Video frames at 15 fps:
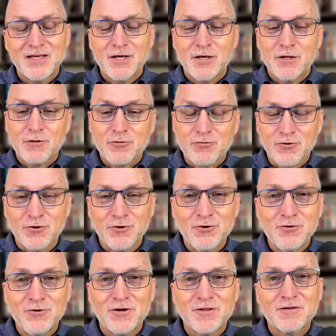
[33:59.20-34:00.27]

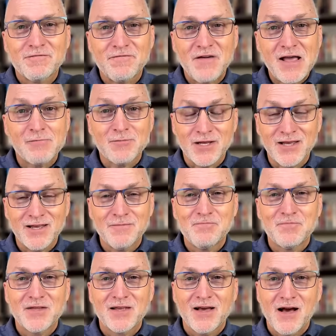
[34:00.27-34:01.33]
through the family
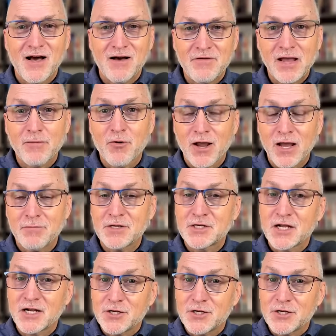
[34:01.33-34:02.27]
of Abraham. He's going to